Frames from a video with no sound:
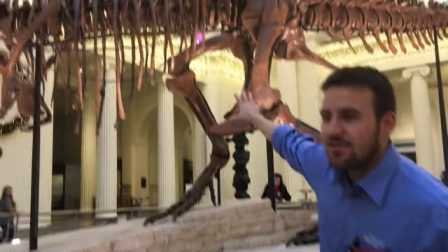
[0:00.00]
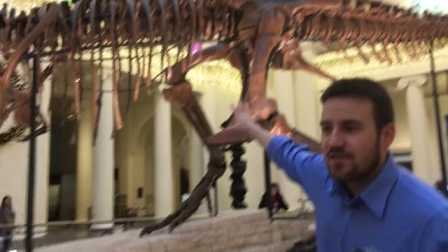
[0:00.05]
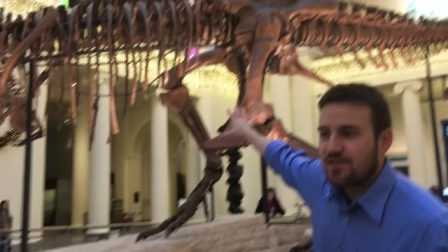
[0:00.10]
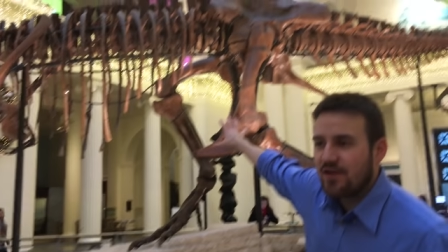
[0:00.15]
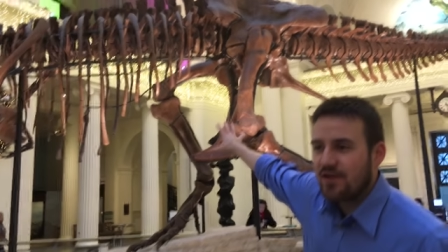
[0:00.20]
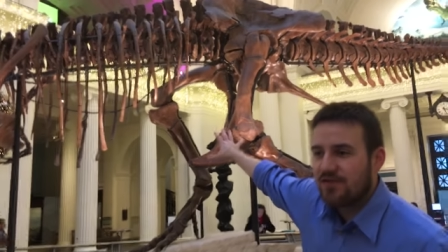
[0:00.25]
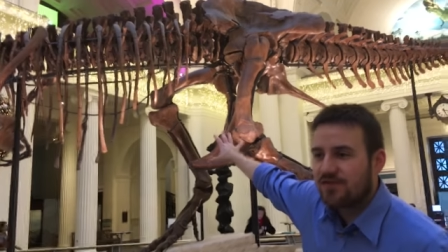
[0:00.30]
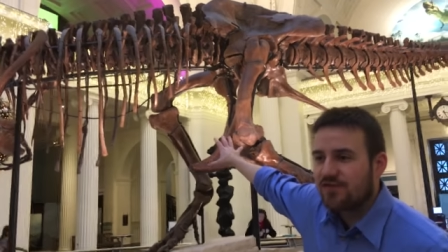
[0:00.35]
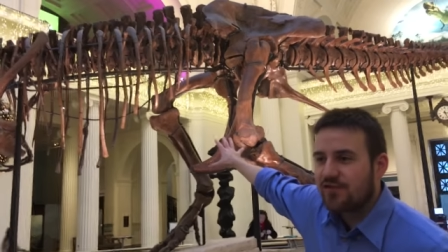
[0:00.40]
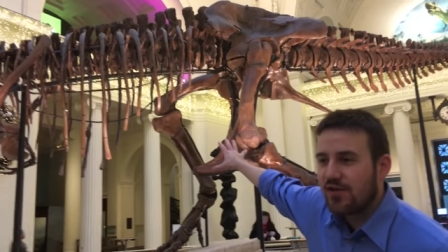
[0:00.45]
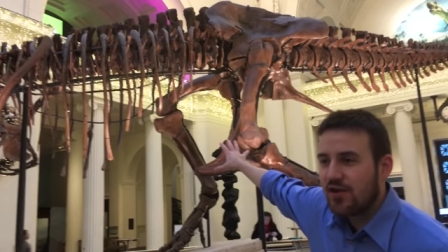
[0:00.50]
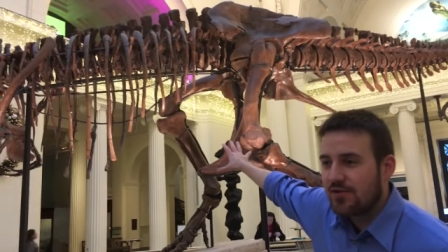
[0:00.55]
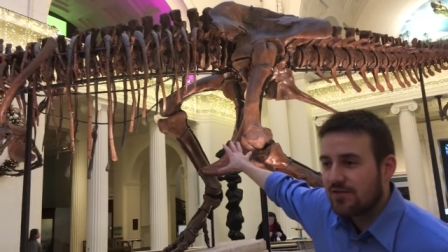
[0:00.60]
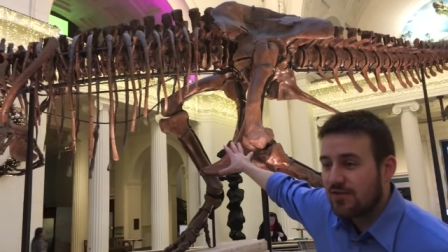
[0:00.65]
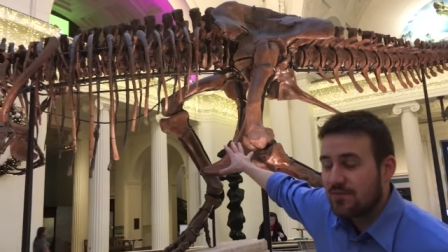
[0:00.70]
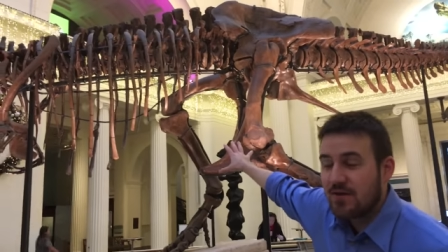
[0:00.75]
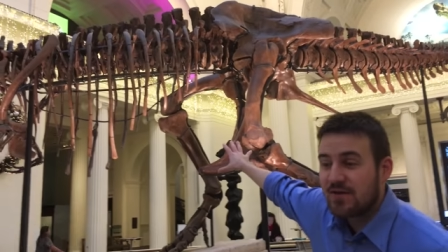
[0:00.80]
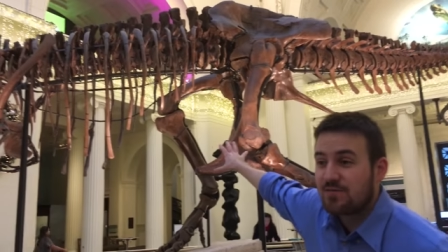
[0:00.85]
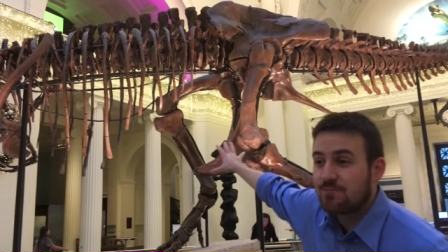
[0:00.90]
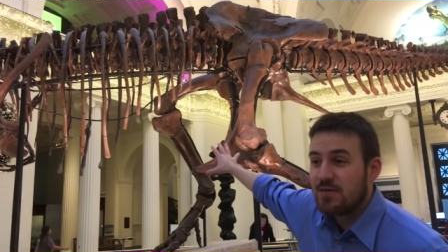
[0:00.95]

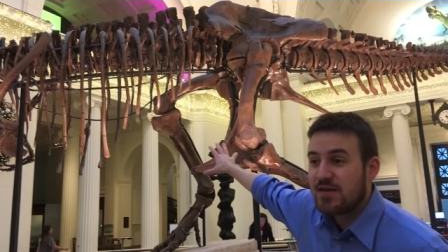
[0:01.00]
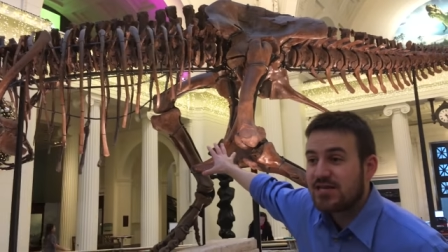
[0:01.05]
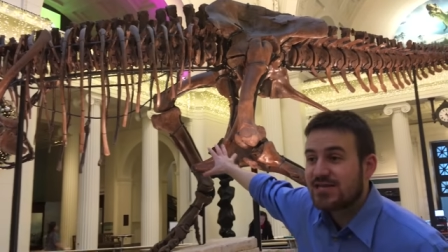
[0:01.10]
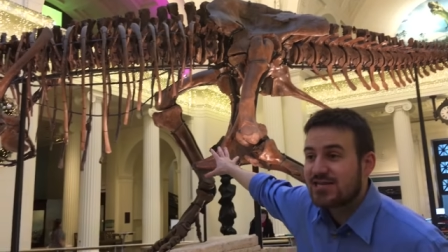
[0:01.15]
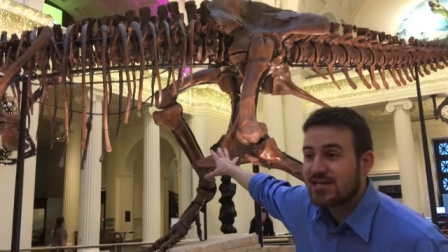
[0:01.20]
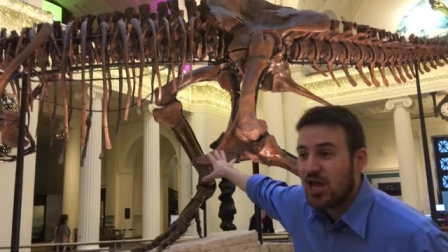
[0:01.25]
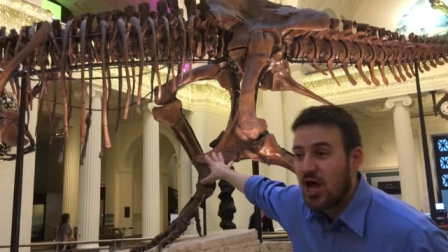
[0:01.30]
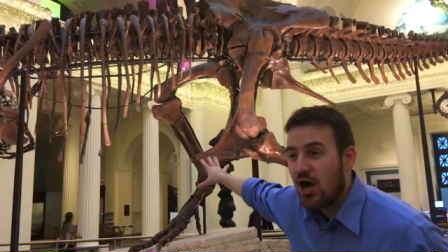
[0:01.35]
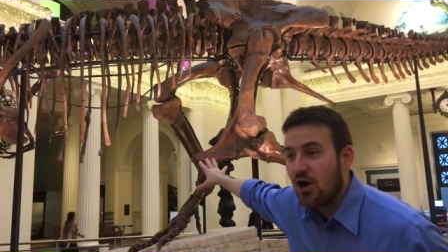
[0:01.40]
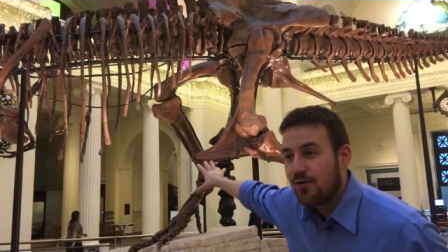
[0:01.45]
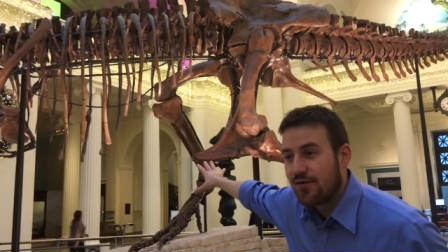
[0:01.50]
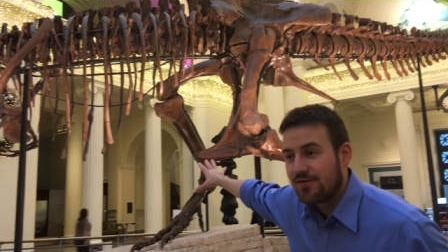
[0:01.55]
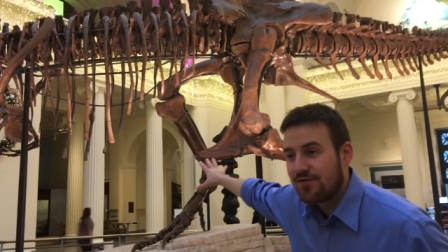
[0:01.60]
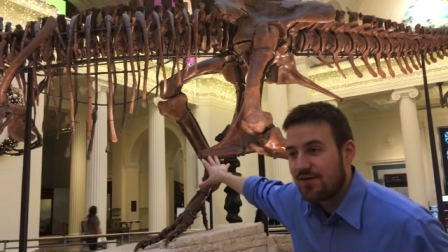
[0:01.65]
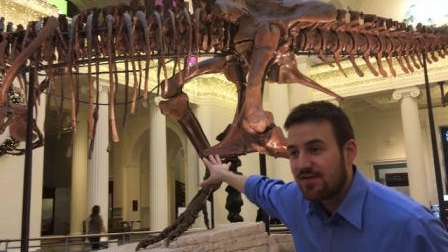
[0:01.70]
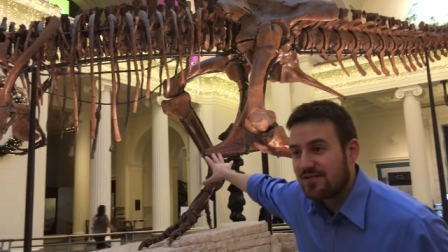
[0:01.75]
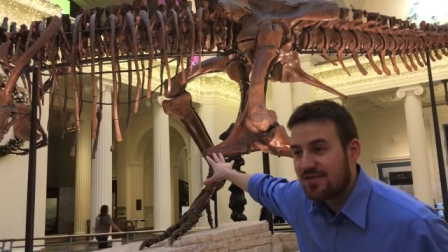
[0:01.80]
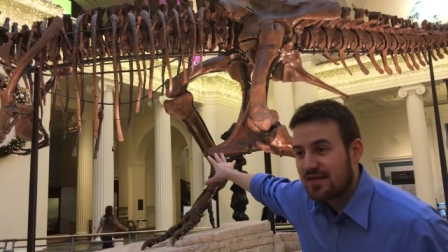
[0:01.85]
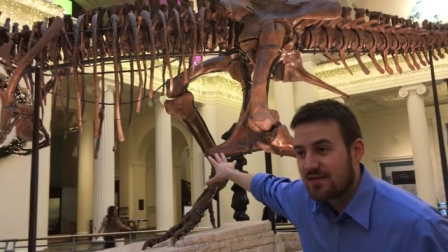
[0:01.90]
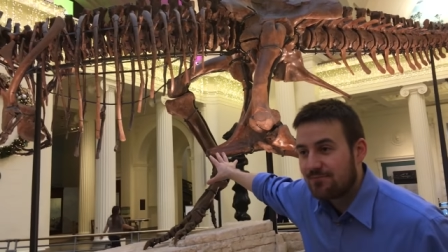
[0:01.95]
she must be slow if
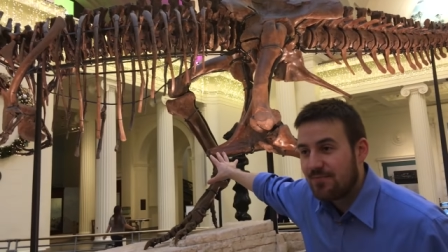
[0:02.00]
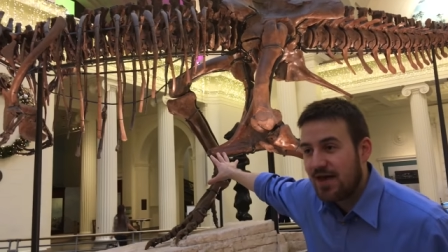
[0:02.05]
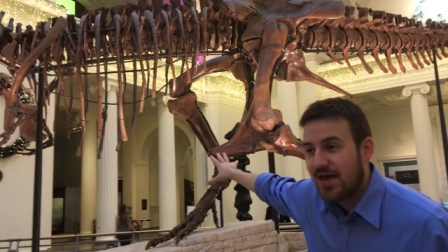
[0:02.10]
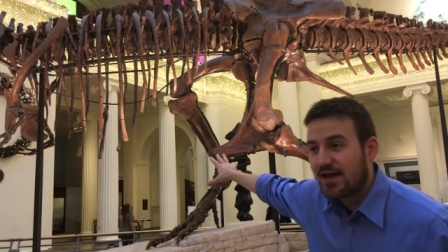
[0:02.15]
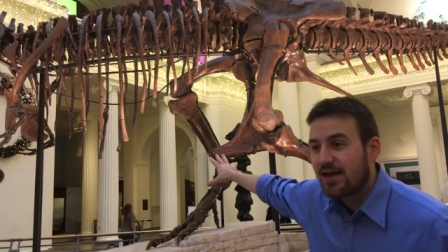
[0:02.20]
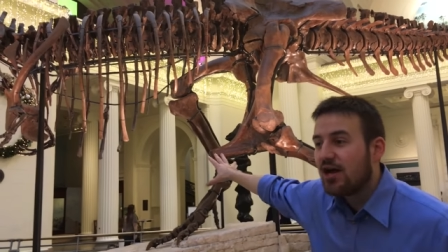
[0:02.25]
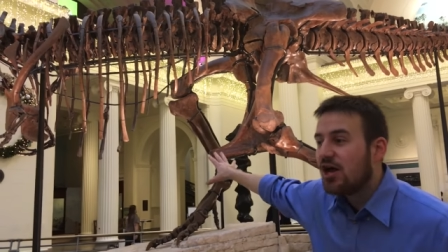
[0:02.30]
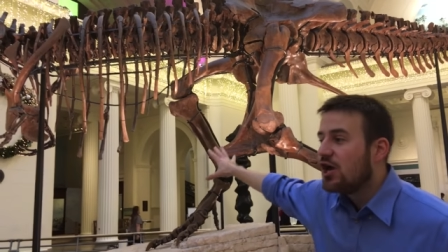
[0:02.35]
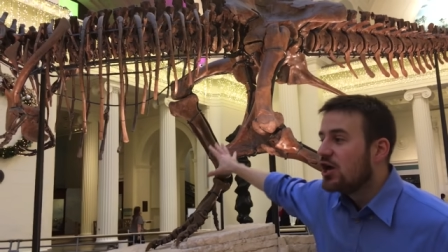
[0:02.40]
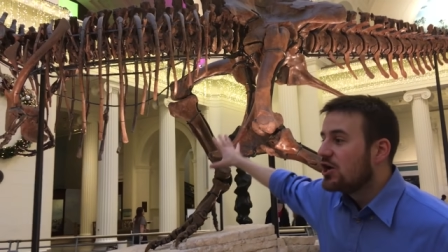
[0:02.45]
she's this big.